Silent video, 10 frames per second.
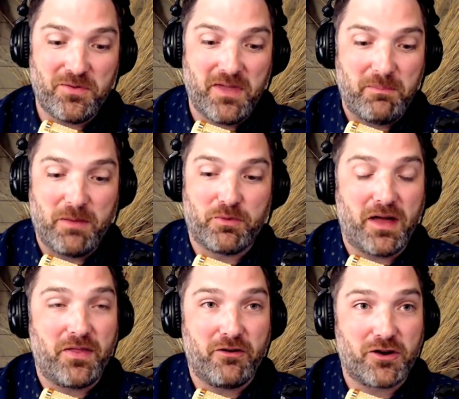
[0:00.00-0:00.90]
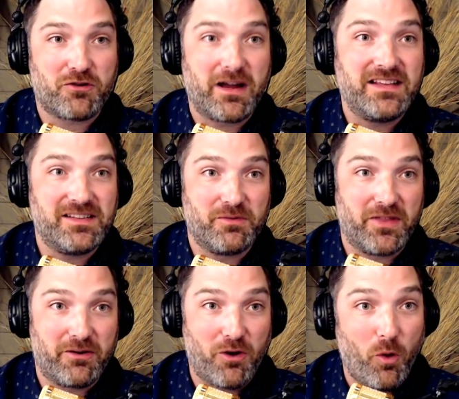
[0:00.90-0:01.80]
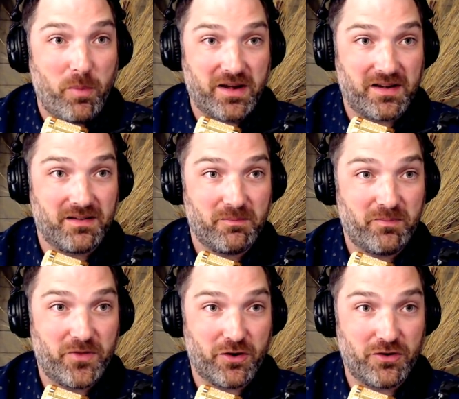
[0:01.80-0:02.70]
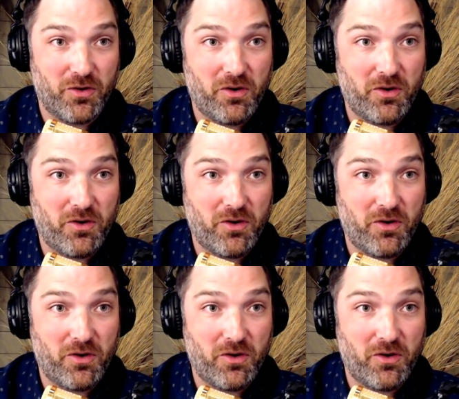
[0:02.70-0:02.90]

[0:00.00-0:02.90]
People thought they were crazy when they were opening their doors.